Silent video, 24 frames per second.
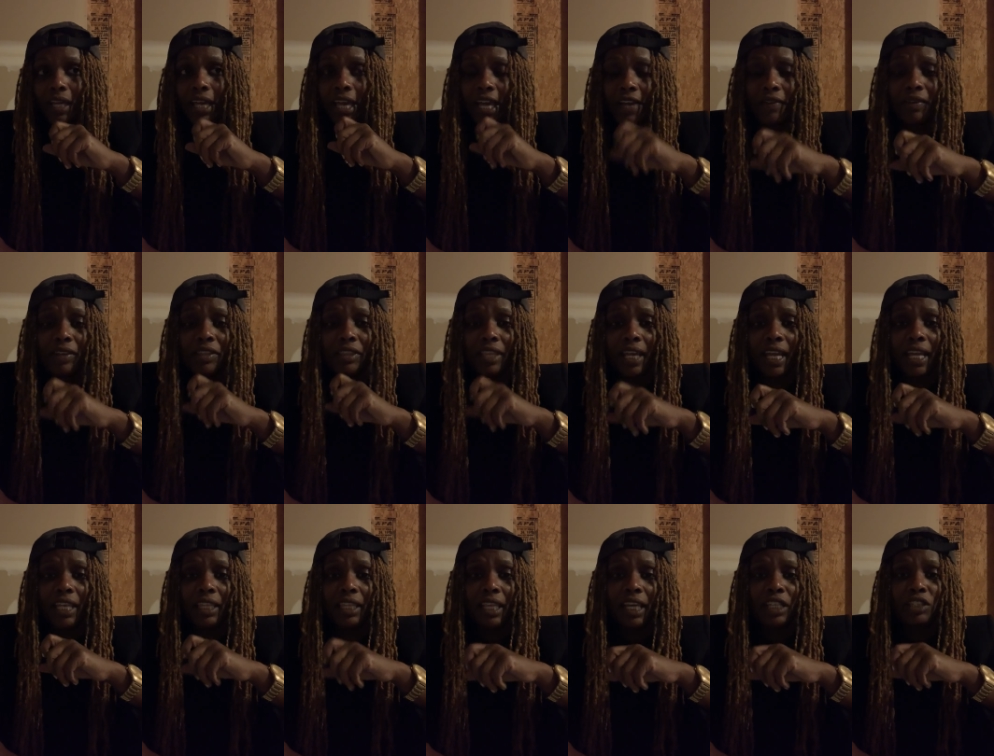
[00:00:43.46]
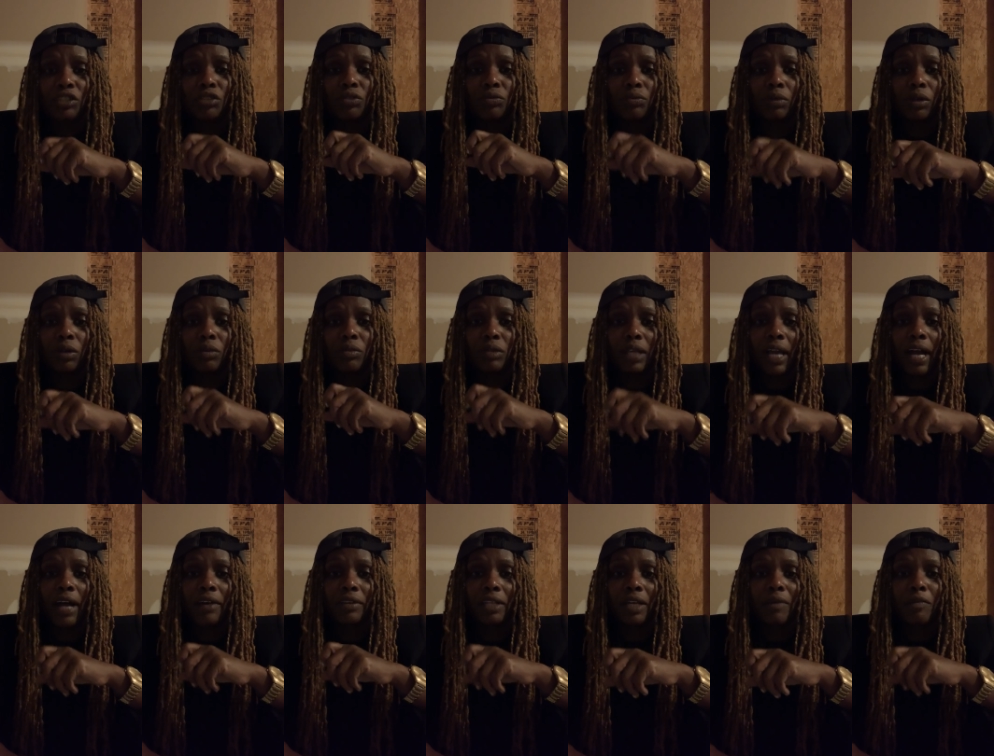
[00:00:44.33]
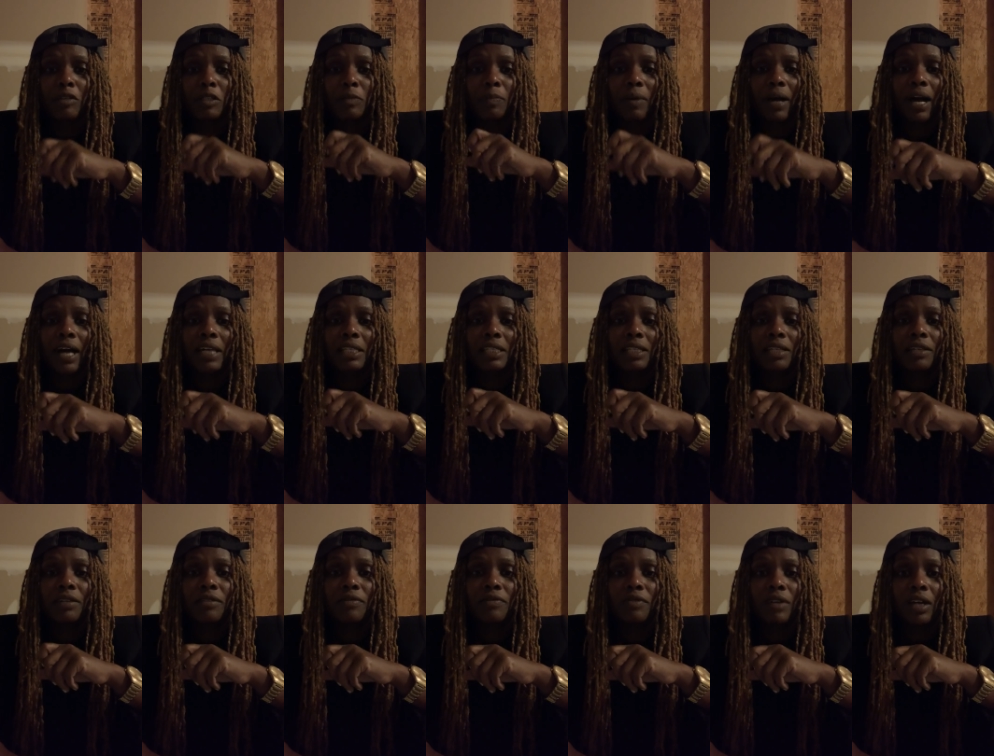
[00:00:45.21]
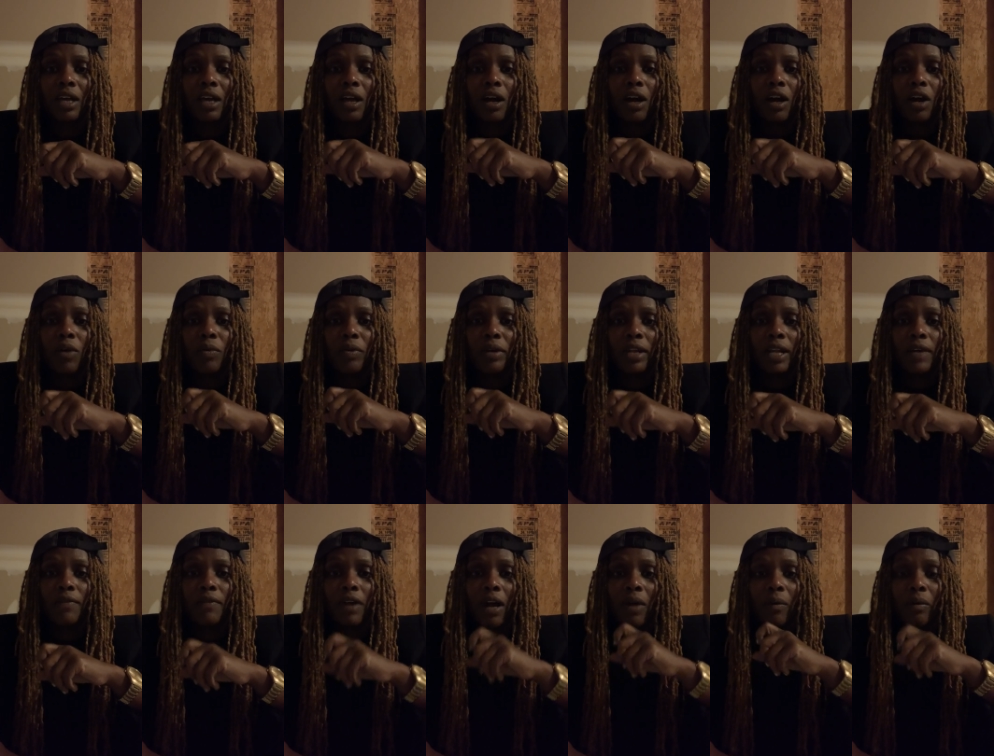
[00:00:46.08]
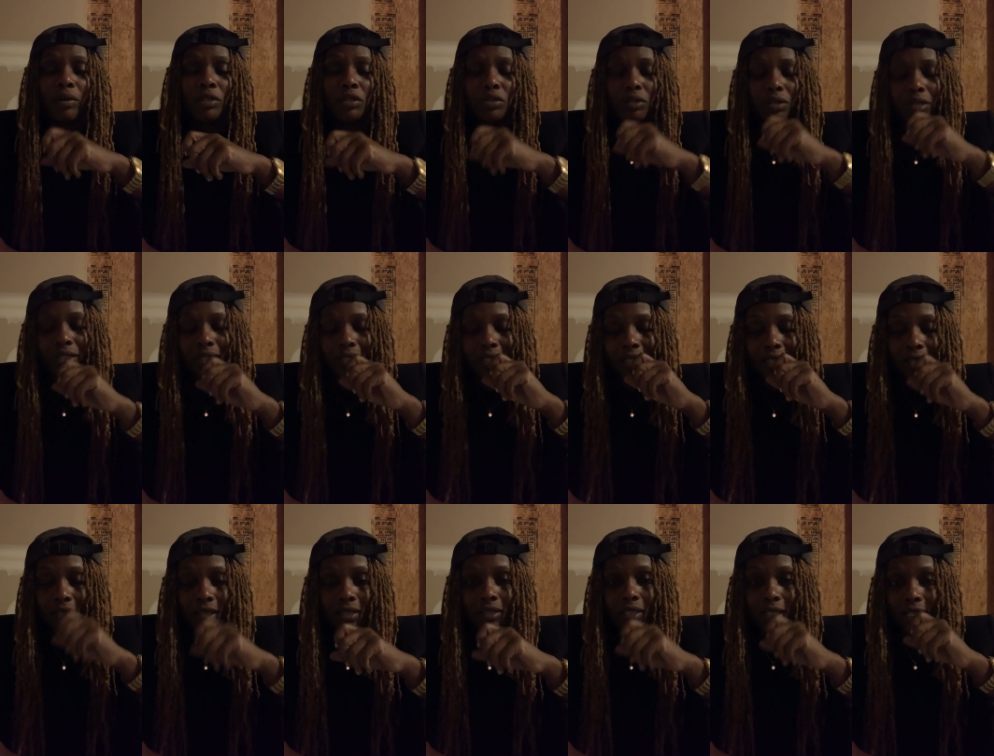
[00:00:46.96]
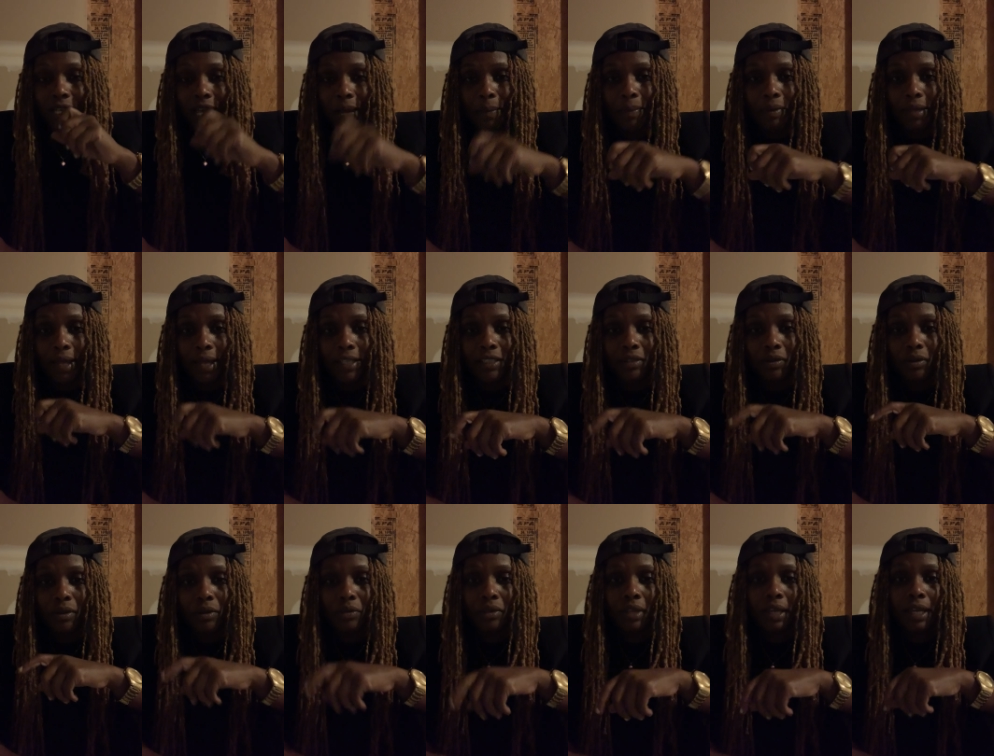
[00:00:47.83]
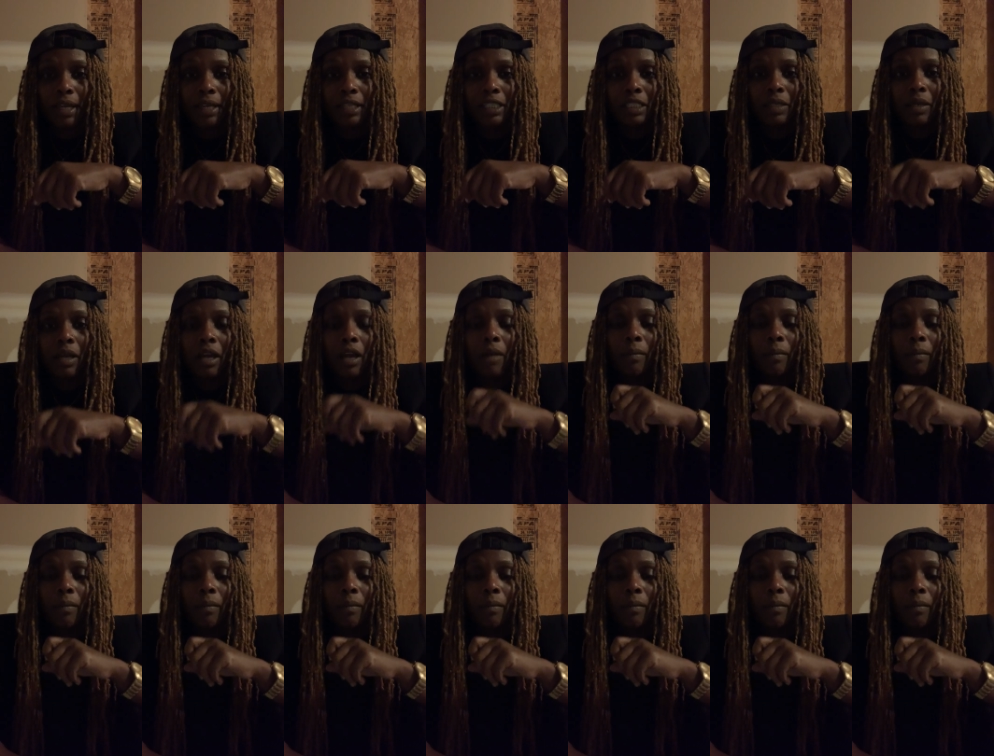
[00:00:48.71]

everything that you wrote down that was positive or whatever, I want you to continue to capitalize on the things.